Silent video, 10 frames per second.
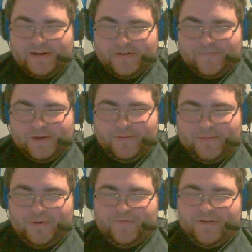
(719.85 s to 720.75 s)
of Buddy
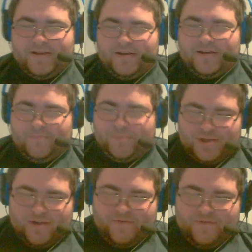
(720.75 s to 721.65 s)
Murphy and
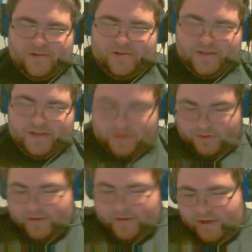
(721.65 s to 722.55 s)
Mustafa Ali
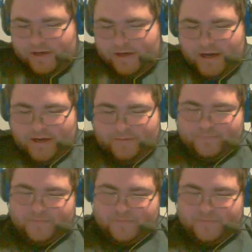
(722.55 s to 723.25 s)
earlier, the